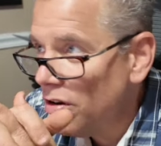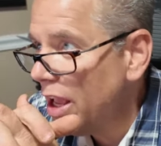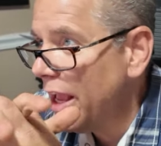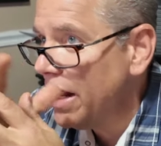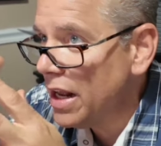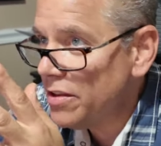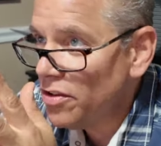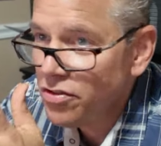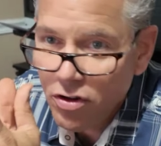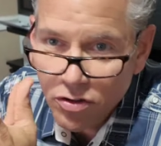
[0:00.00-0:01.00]
and I
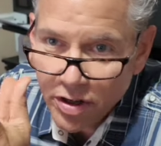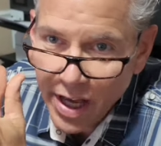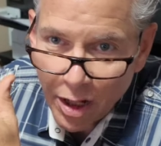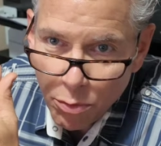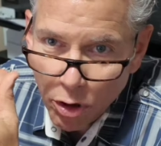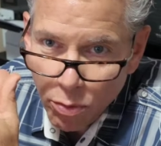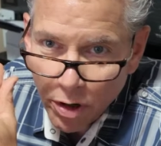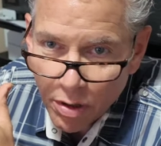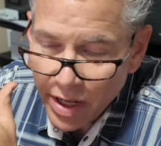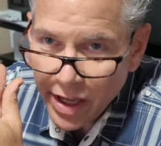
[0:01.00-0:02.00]
just use the
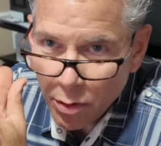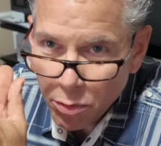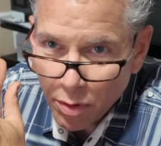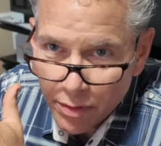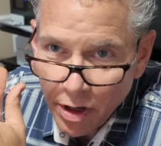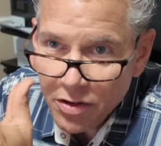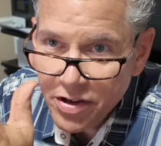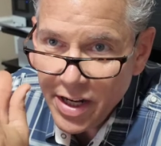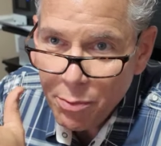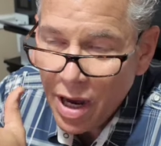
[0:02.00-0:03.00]

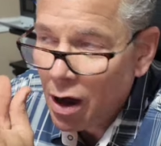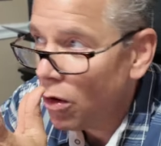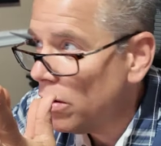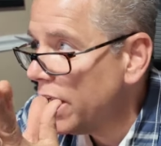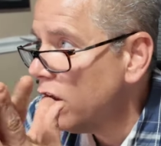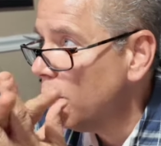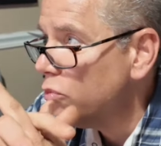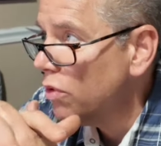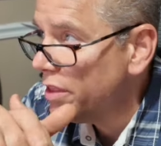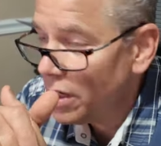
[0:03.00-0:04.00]
JD Power that comes
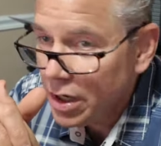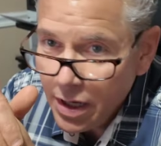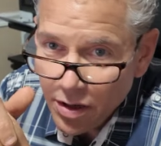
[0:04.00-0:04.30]
with it.